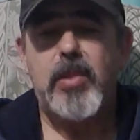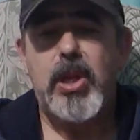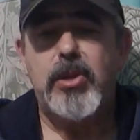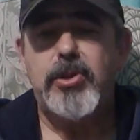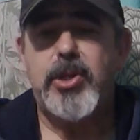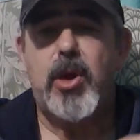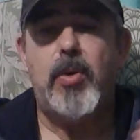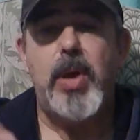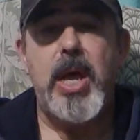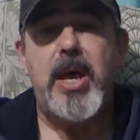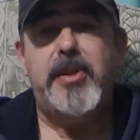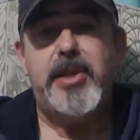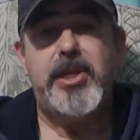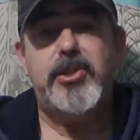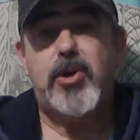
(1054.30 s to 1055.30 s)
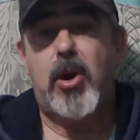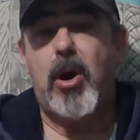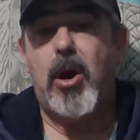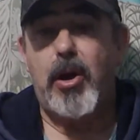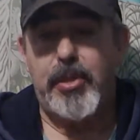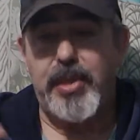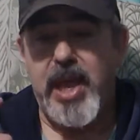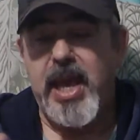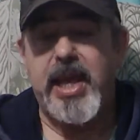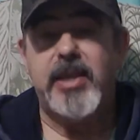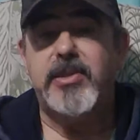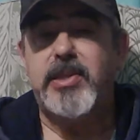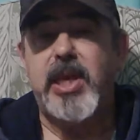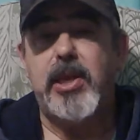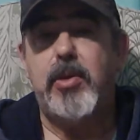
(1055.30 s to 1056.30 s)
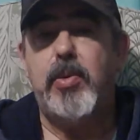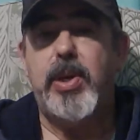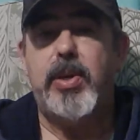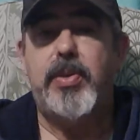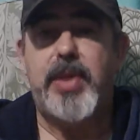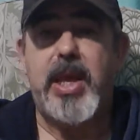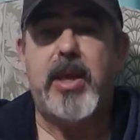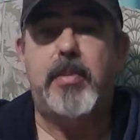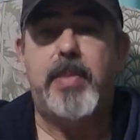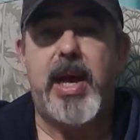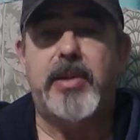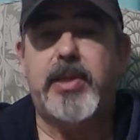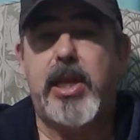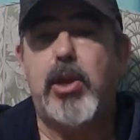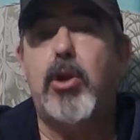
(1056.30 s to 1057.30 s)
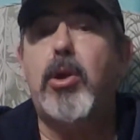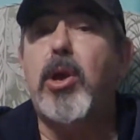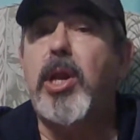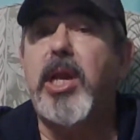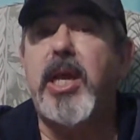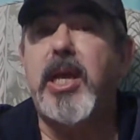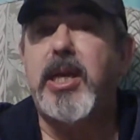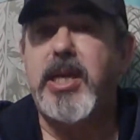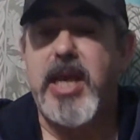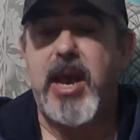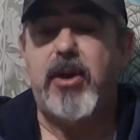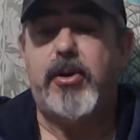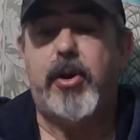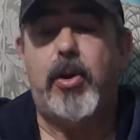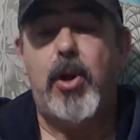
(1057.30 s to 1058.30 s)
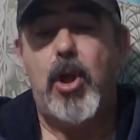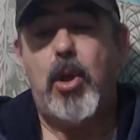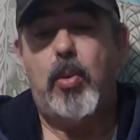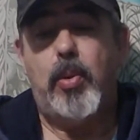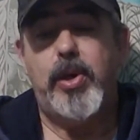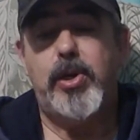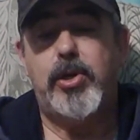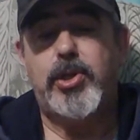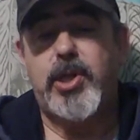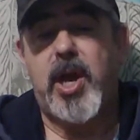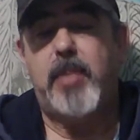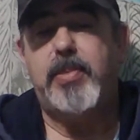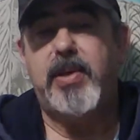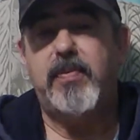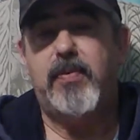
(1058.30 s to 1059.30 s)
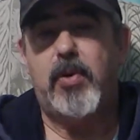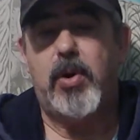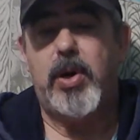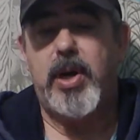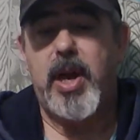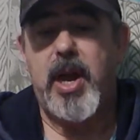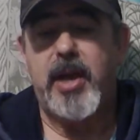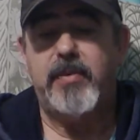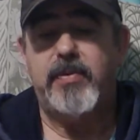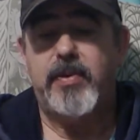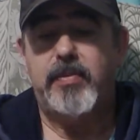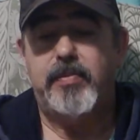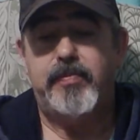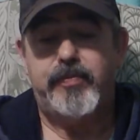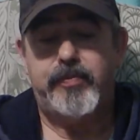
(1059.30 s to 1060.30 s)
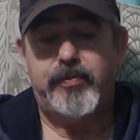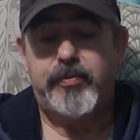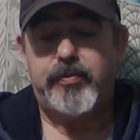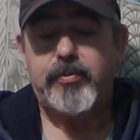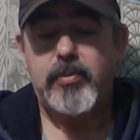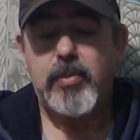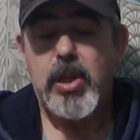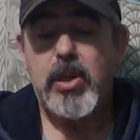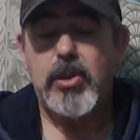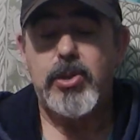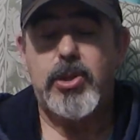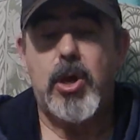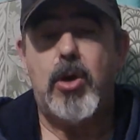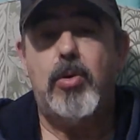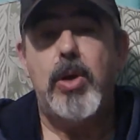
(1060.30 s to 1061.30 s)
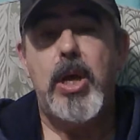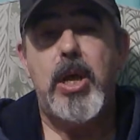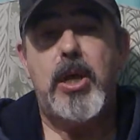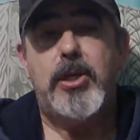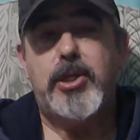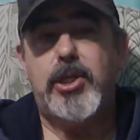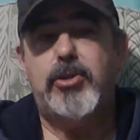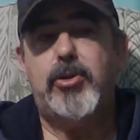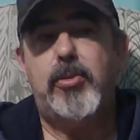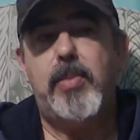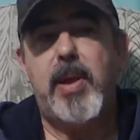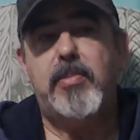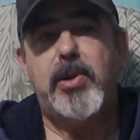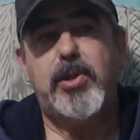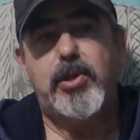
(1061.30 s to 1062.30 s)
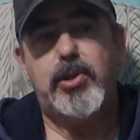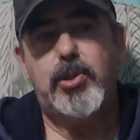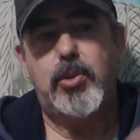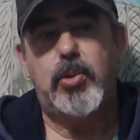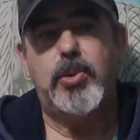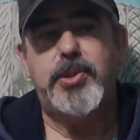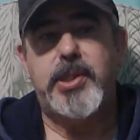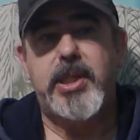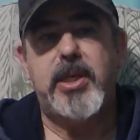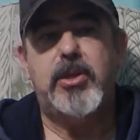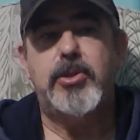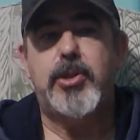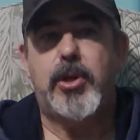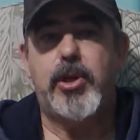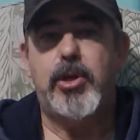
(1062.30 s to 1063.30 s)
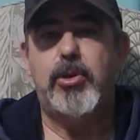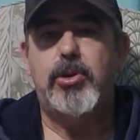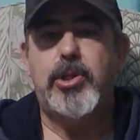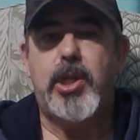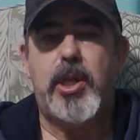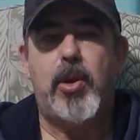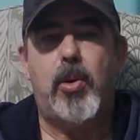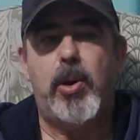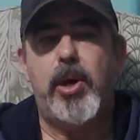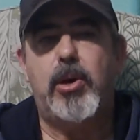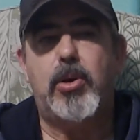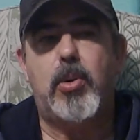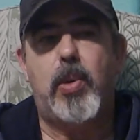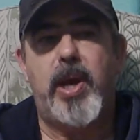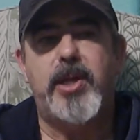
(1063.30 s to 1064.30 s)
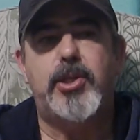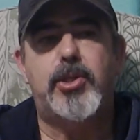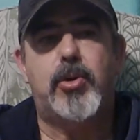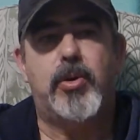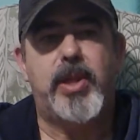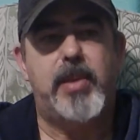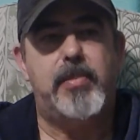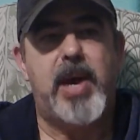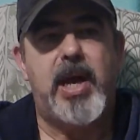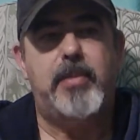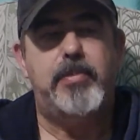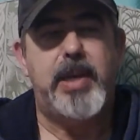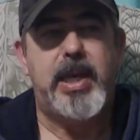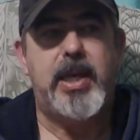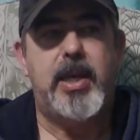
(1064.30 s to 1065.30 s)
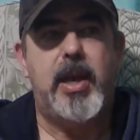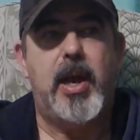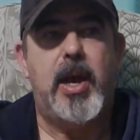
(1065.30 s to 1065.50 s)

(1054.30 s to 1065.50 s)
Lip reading: So these are all things that you would think about that you're going to encounter when you're shopping for a knife. So just remember, the tool steels are usually oil quenched, or they might be